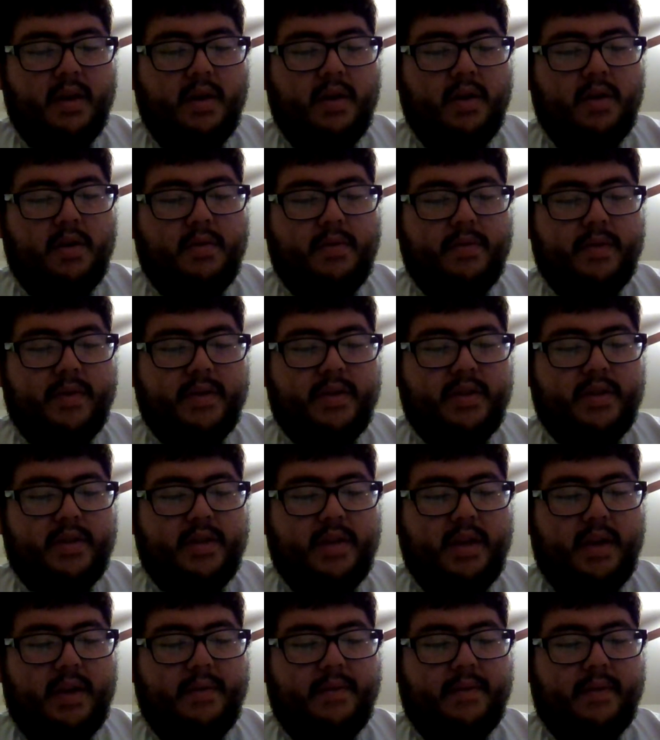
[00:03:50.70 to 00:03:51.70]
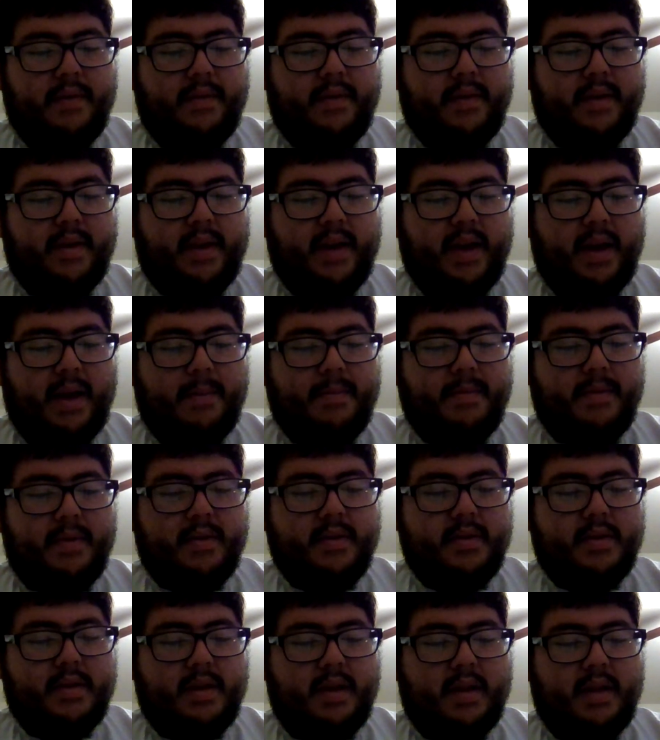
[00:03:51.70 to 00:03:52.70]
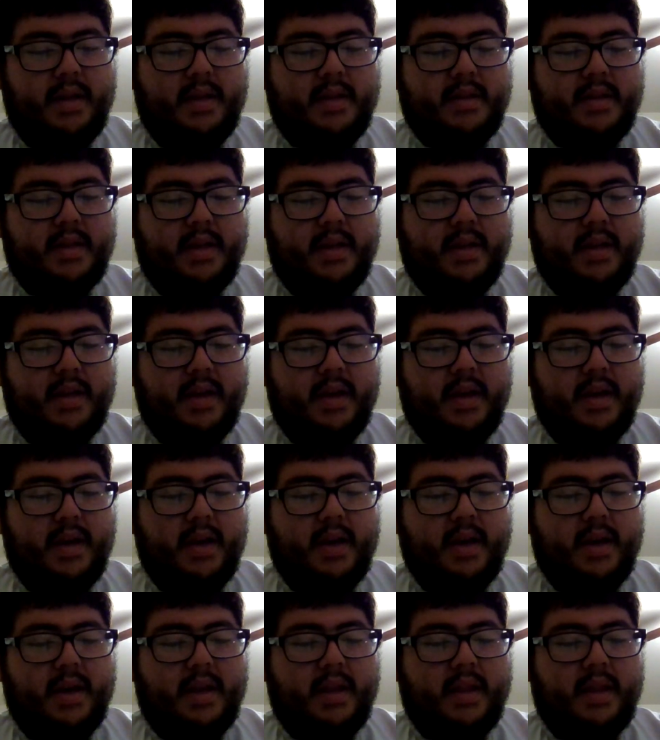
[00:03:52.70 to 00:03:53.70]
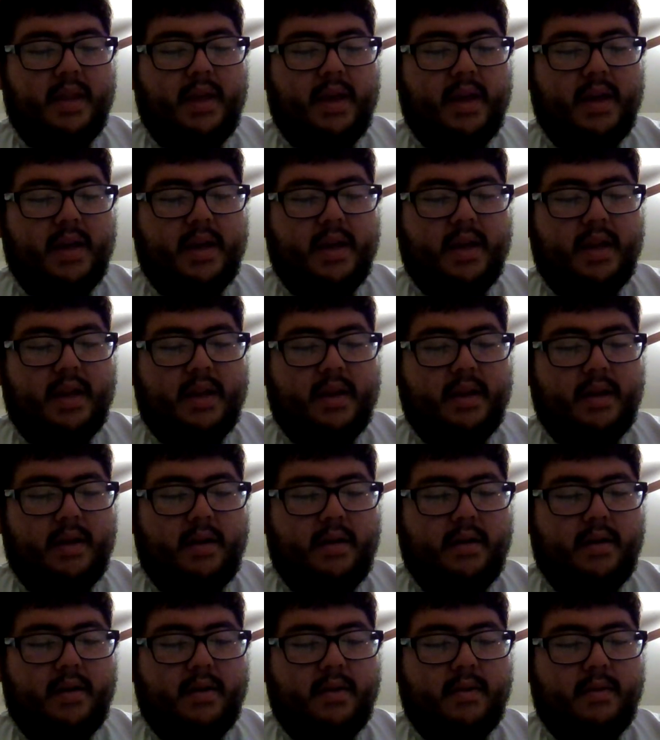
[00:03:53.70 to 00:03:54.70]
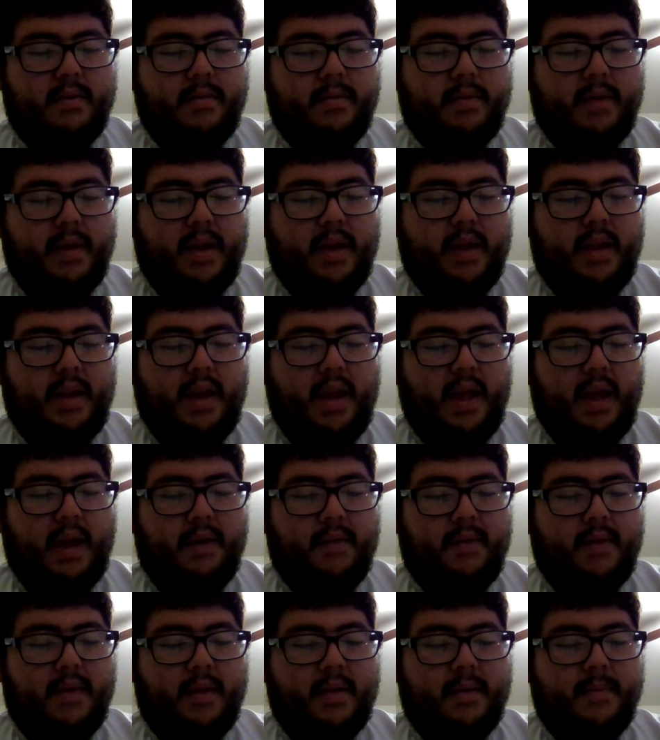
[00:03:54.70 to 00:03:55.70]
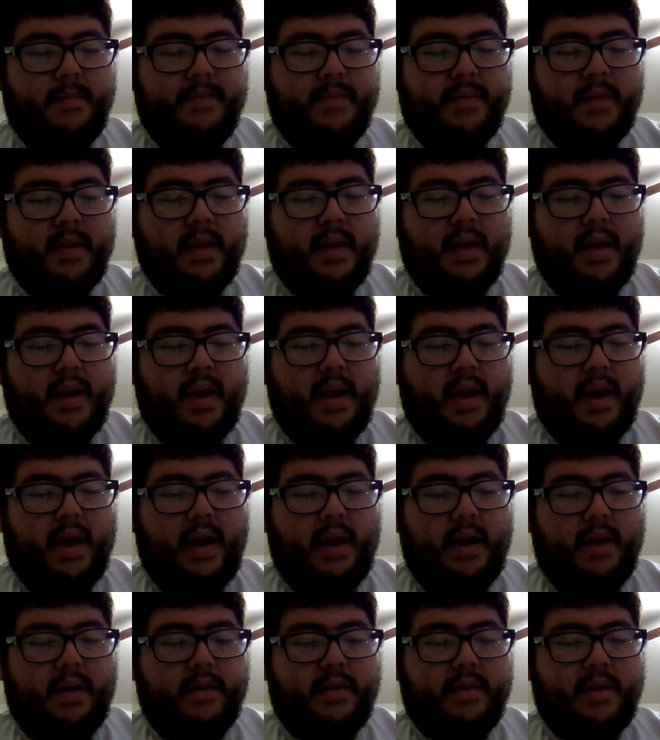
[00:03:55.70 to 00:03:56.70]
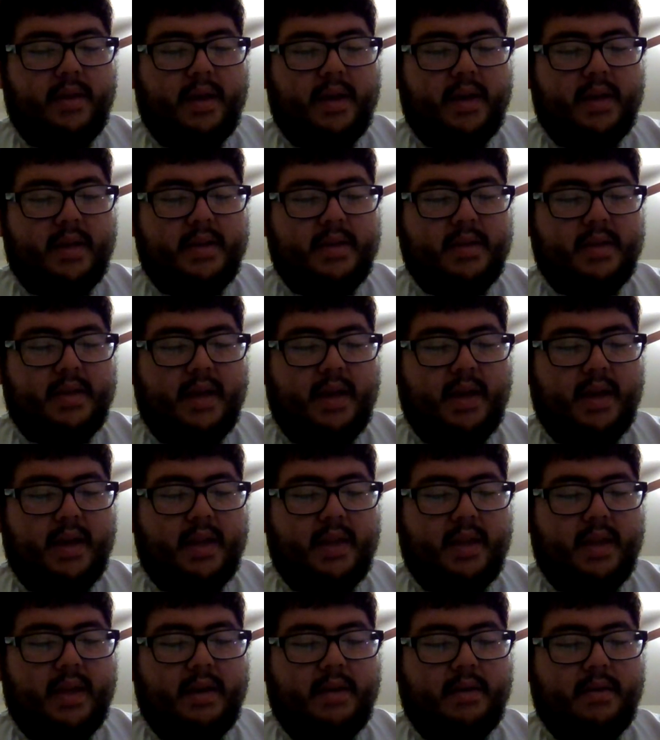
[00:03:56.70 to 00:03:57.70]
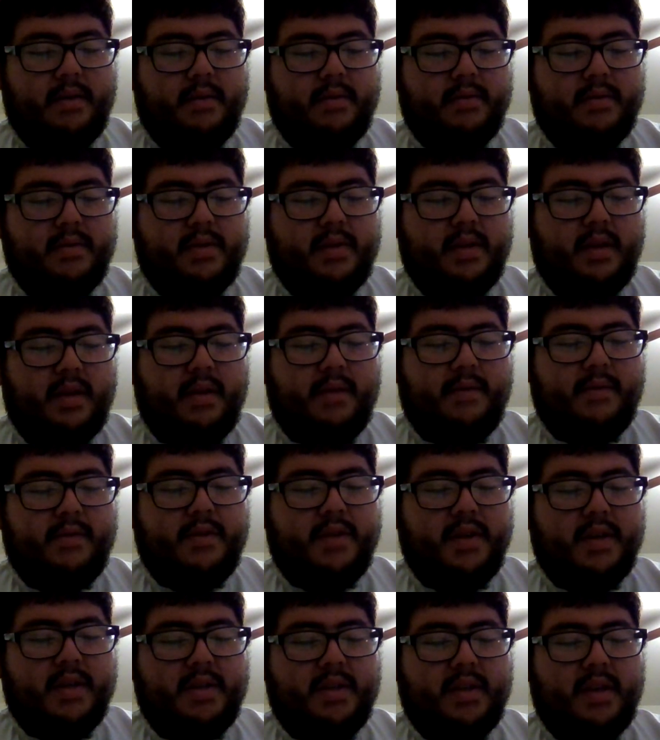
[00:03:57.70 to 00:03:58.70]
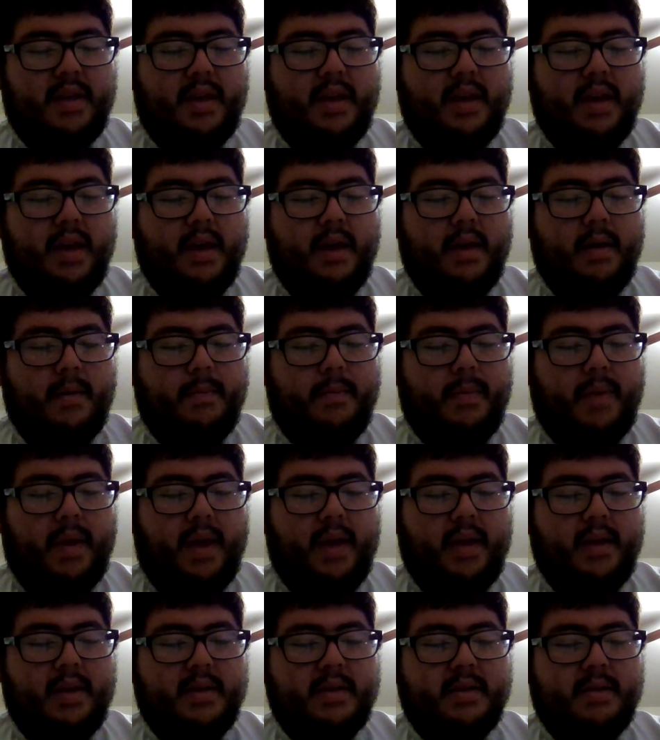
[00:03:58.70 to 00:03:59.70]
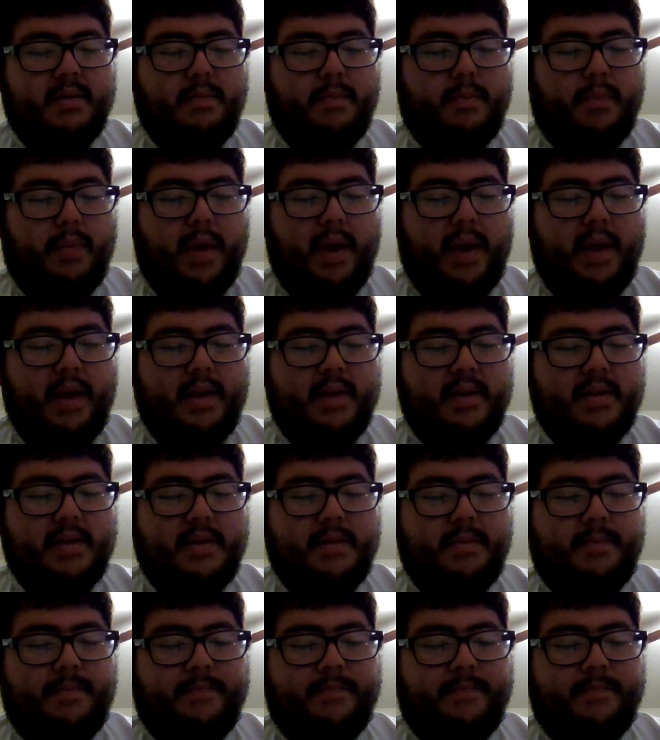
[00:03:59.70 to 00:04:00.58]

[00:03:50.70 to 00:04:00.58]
who was chief of the captains, and he said, Thine are we, David, and on thy side, thou son of Jesse. Peace, peace